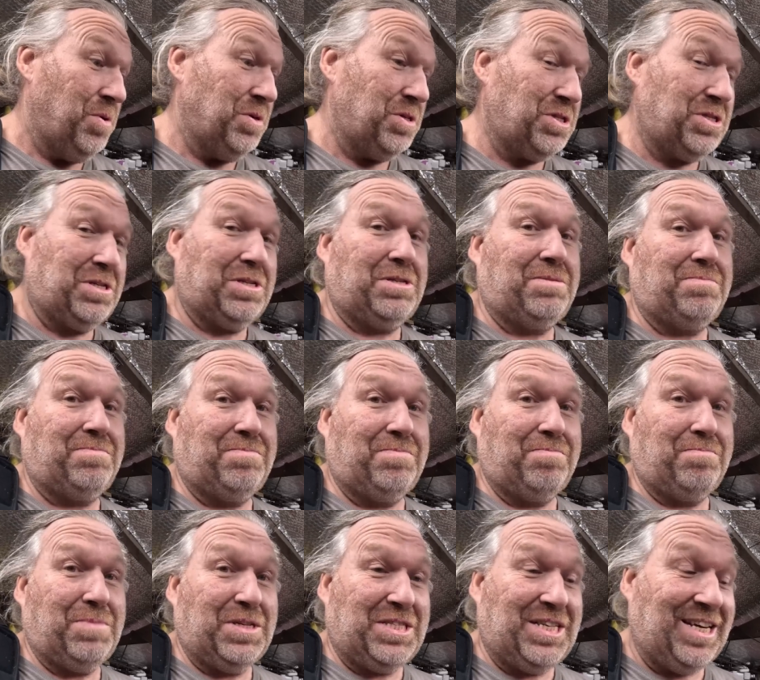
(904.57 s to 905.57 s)
much
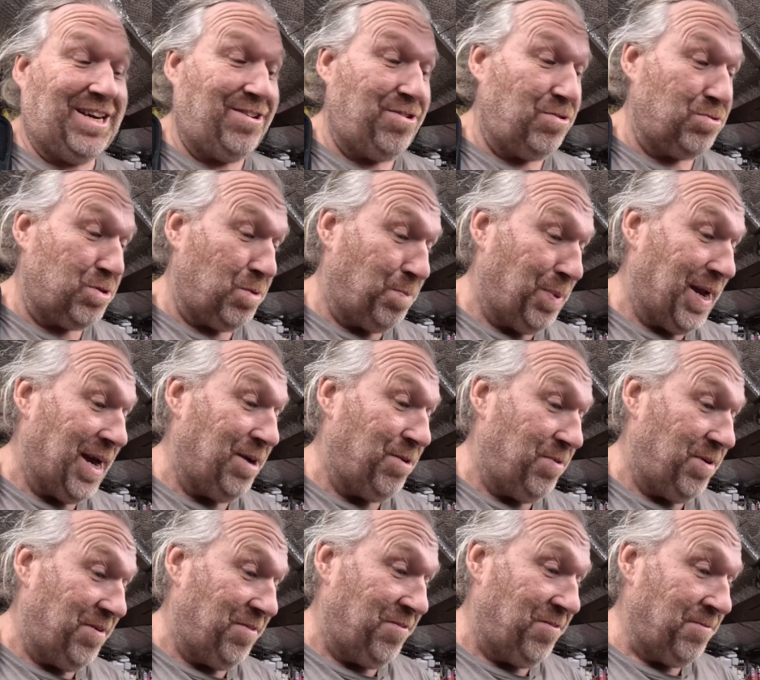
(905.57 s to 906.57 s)
material to play
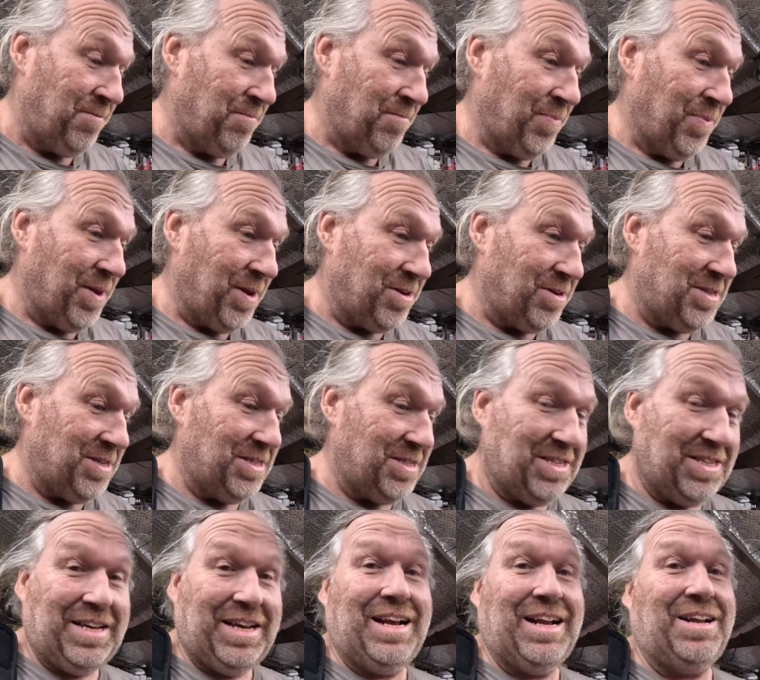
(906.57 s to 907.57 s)
with because
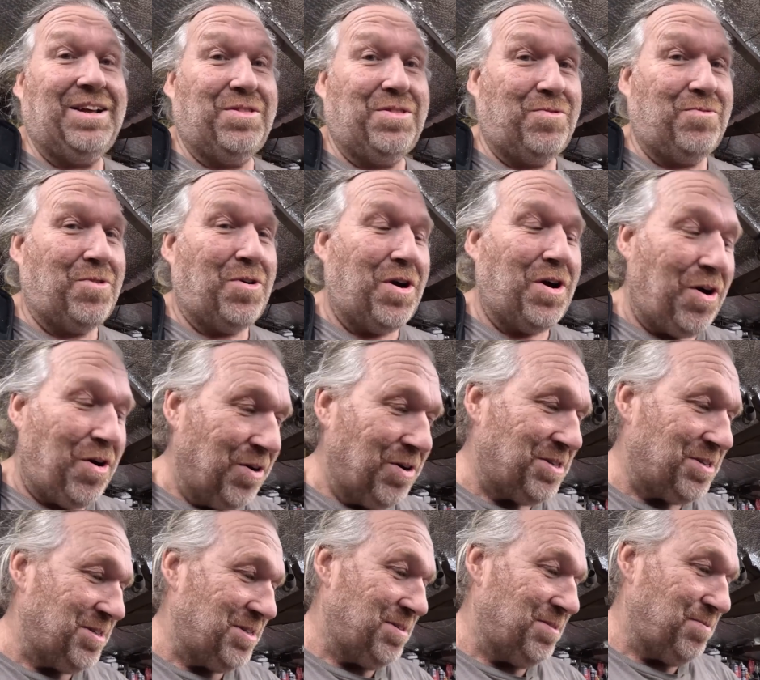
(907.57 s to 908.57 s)
it's nearly at the right
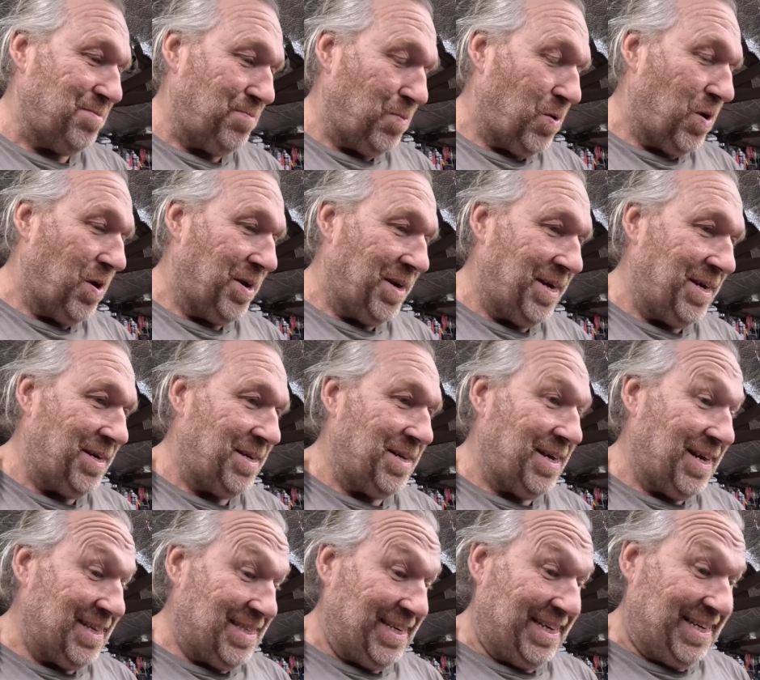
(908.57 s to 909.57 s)
height at what I need
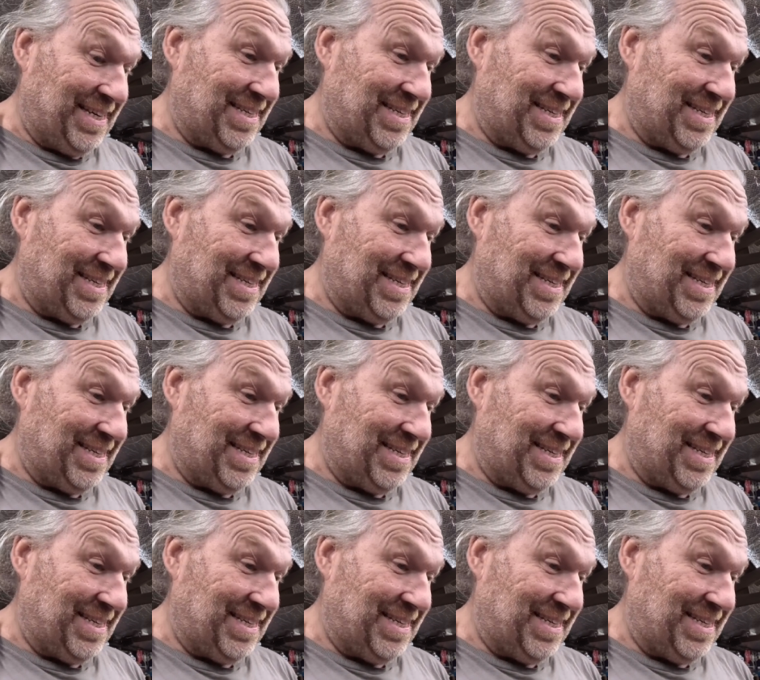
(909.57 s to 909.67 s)
as it